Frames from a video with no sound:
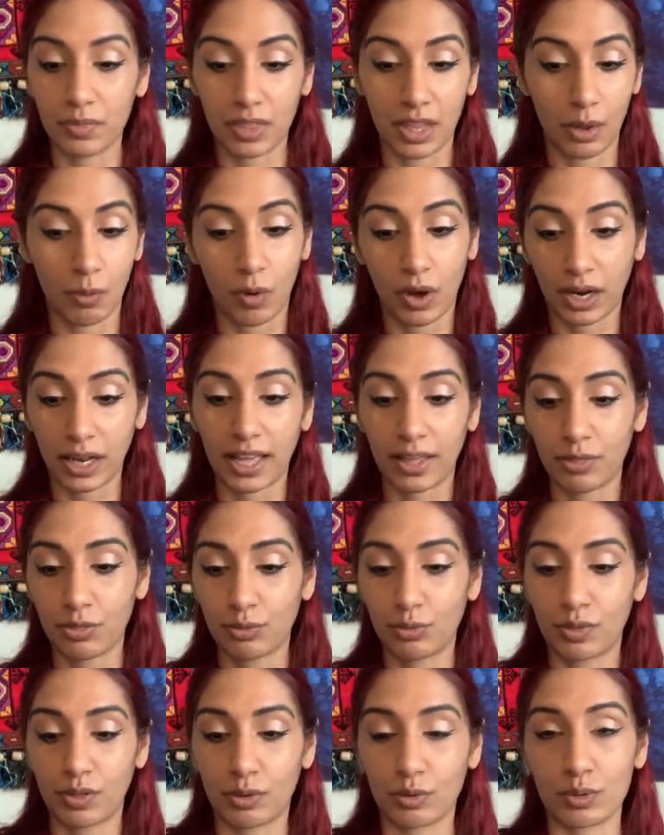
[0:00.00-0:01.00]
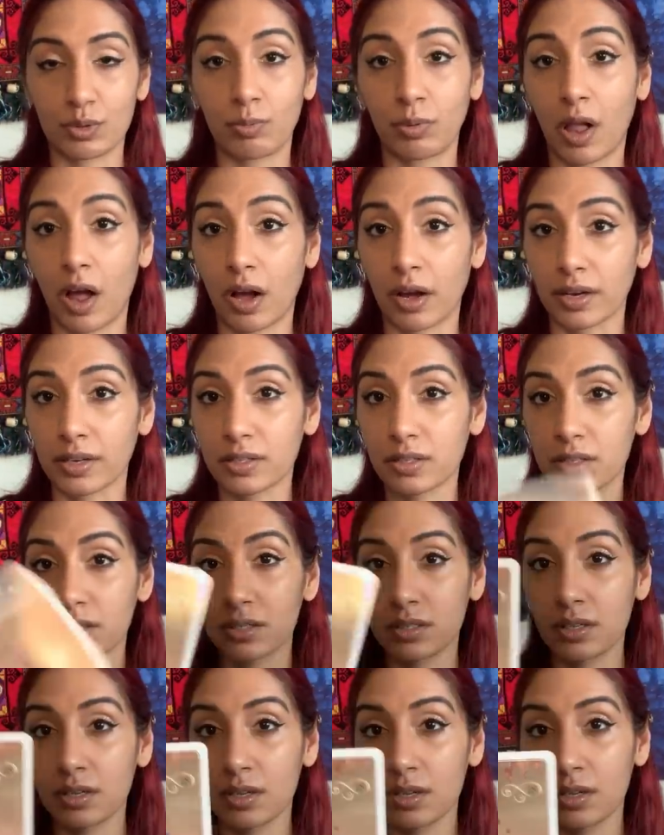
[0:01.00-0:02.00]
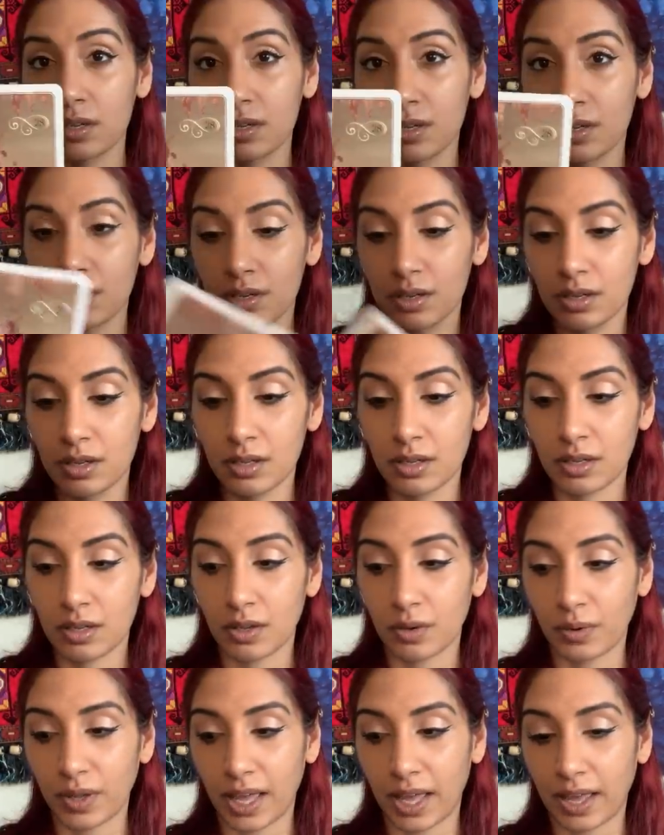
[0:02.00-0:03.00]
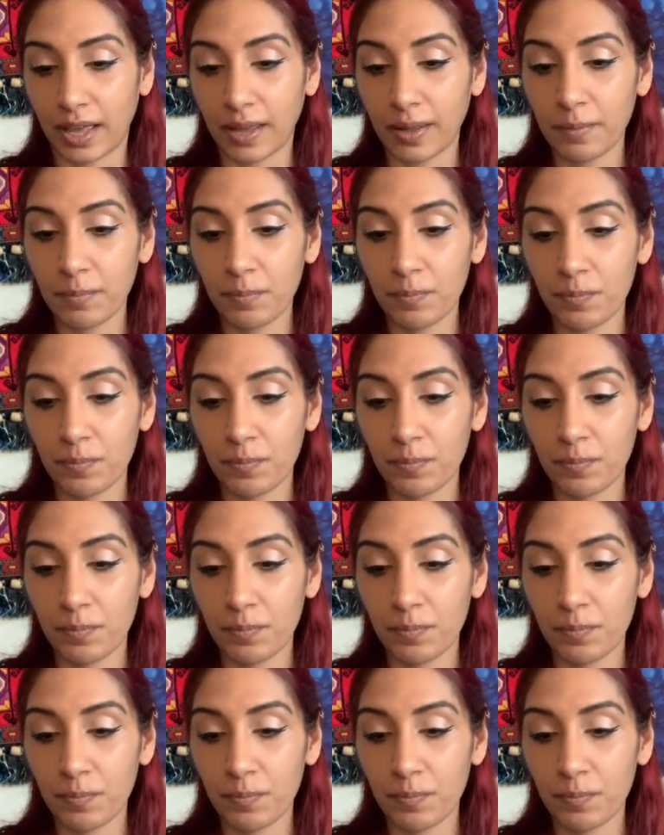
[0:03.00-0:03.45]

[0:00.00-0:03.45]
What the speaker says: They want to get through those blocks. Okay.